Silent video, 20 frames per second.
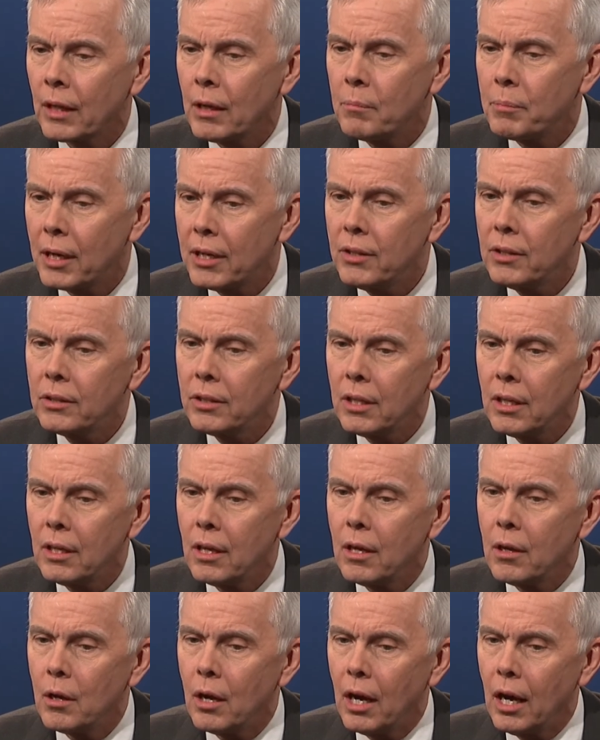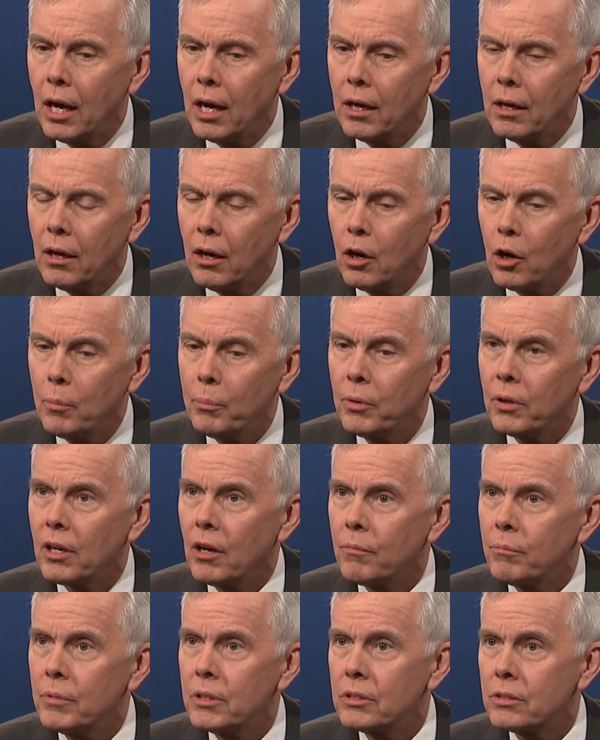But I think the Harper
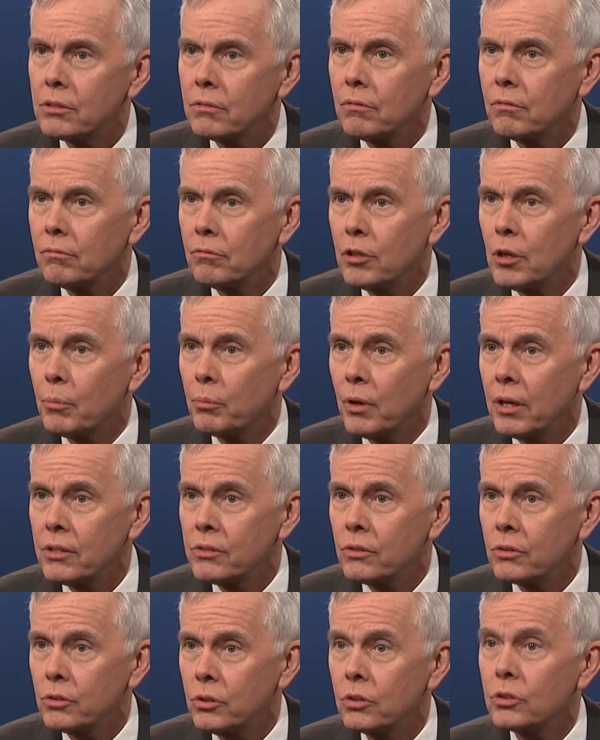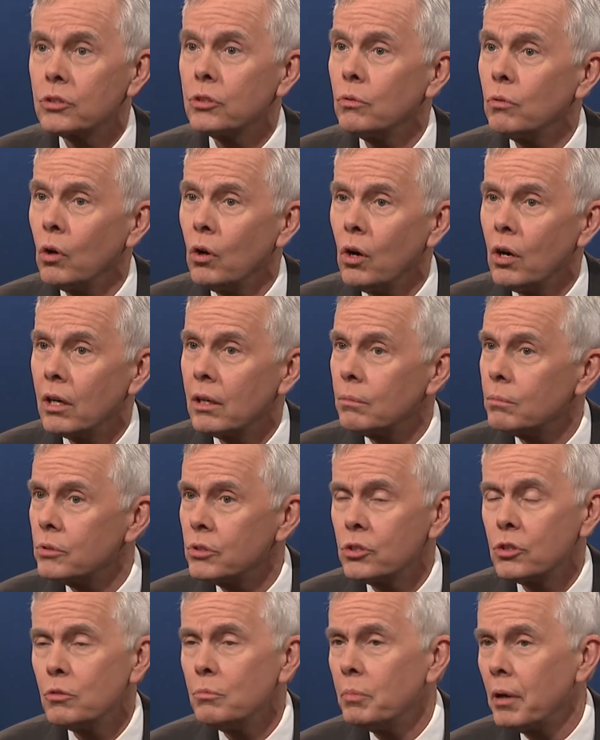government's reappraisal took too long. It
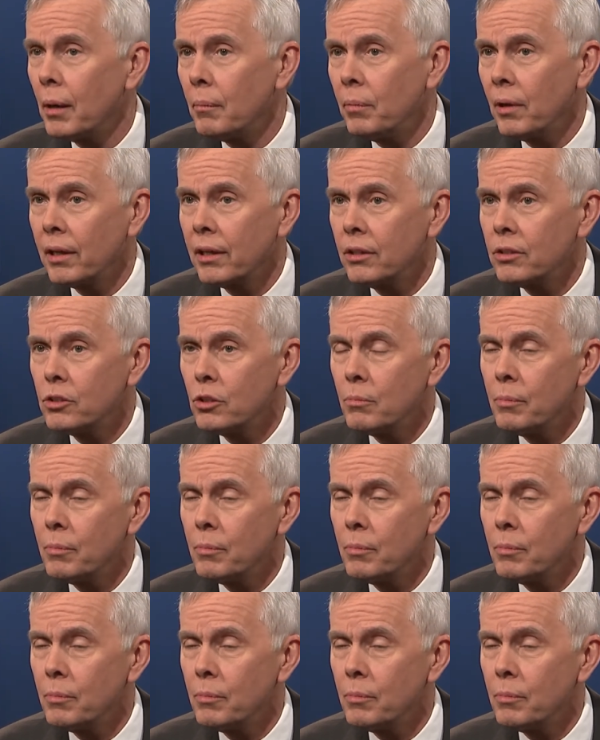was too public and too